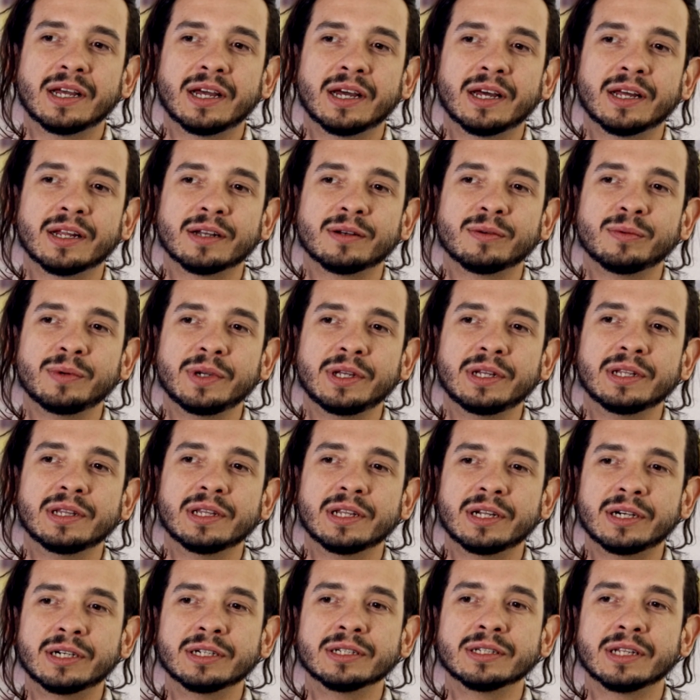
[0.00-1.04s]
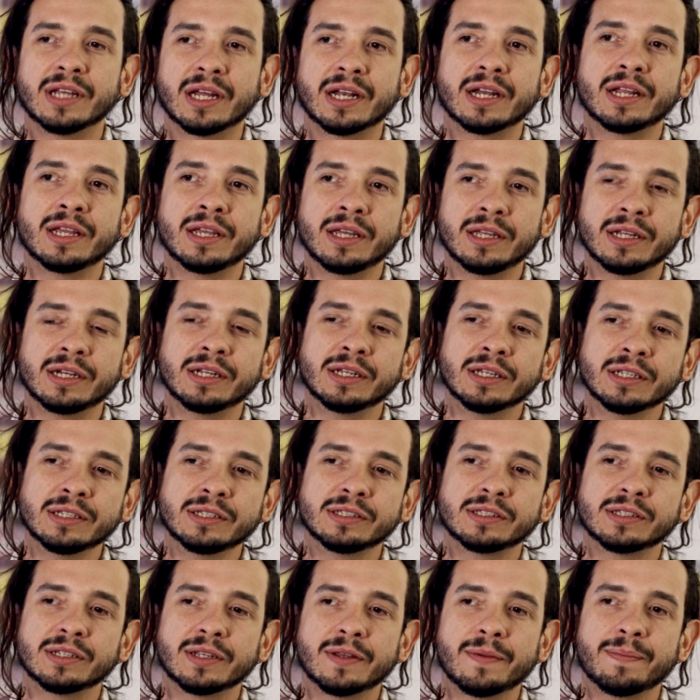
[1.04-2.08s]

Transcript: that we learn that it is.